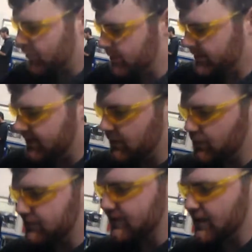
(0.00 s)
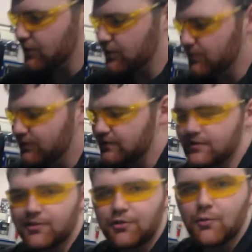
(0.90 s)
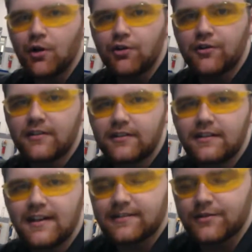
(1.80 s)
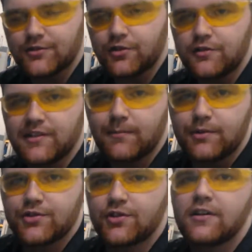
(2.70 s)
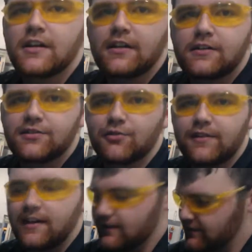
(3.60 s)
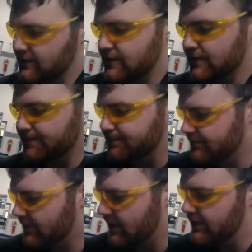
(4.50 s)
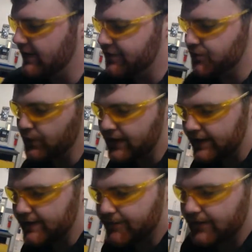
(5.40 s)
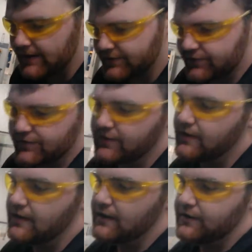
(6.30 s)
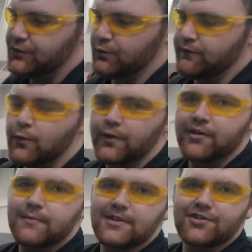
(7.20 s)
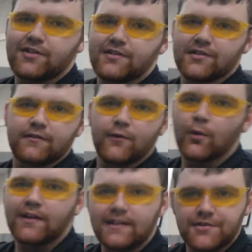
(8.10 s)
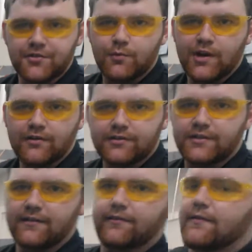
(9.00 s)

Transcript: thermostat will stay closed until the water hits a certain temperature so that um, the engine will heat up faster to avoid emissions and avoid engine wear and stuff